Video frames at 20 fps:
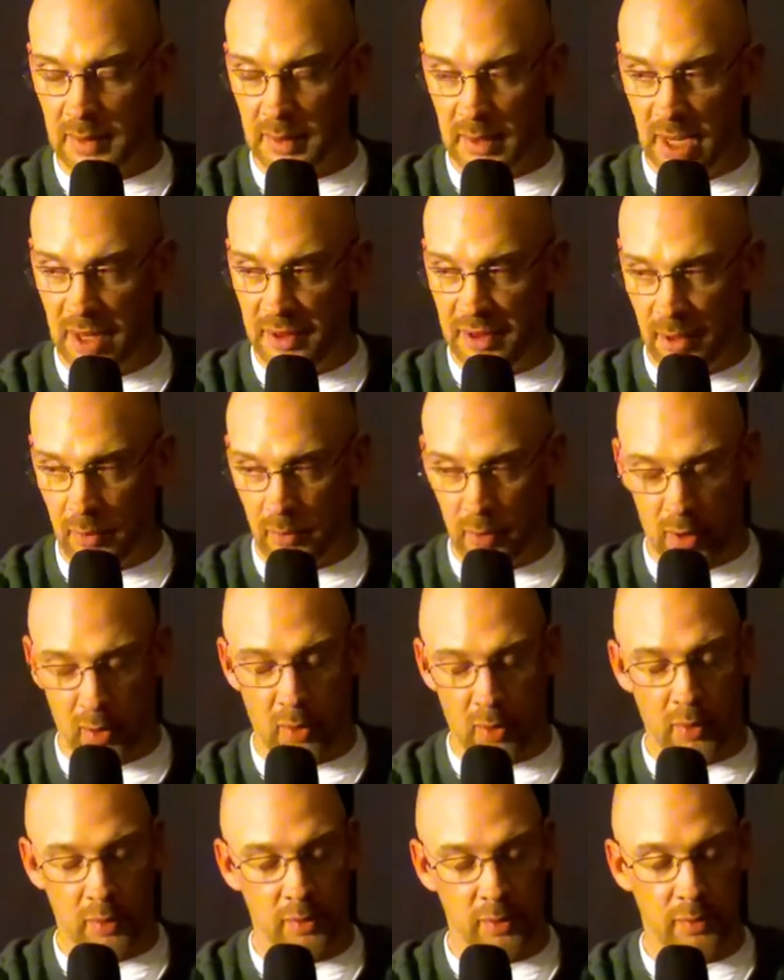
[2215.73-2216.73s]
and then
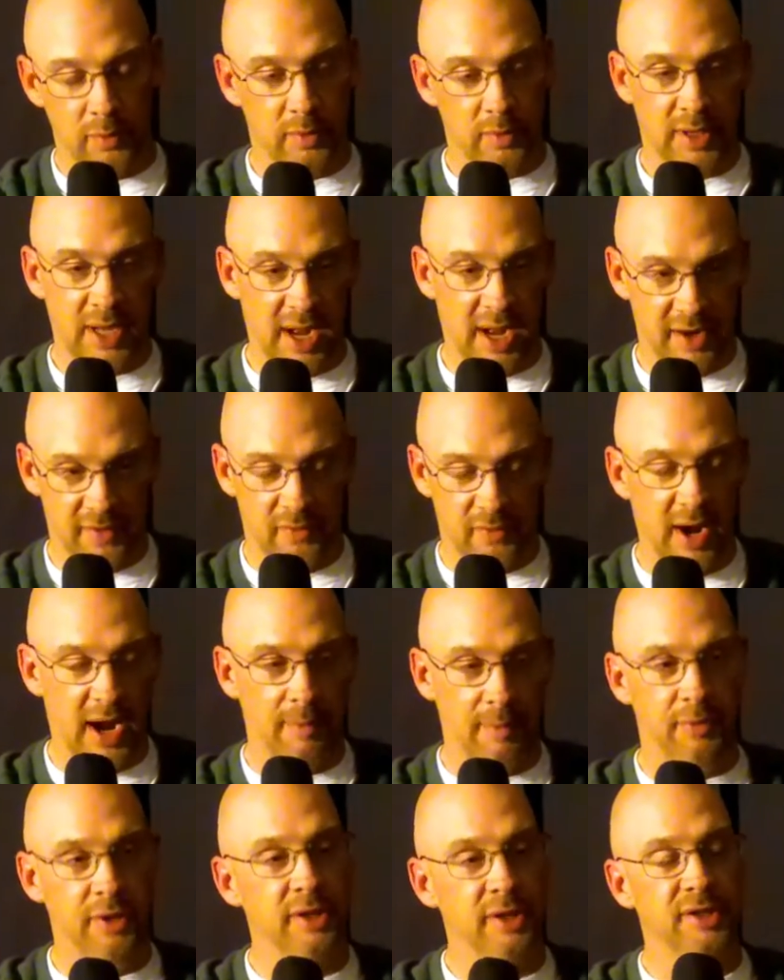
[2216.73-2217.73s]
we'll kind of
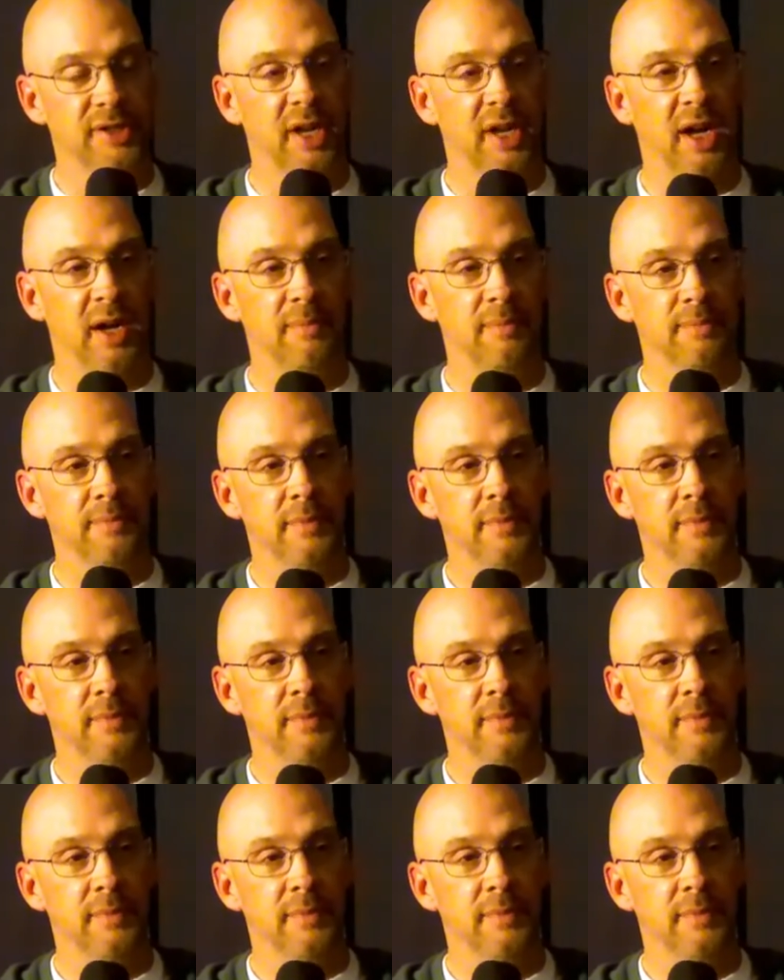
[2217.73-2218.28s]
wrap this up.